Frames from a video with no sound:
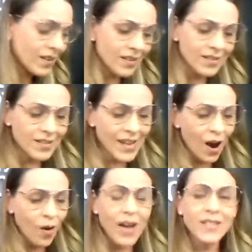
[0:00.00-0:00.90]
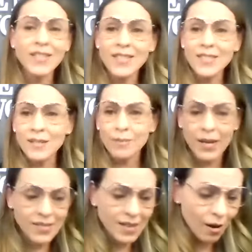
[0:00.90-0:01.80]
God. Now I did this to
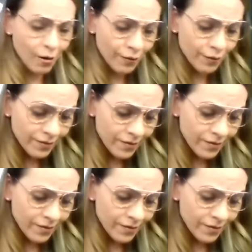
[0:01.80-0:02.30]
myself.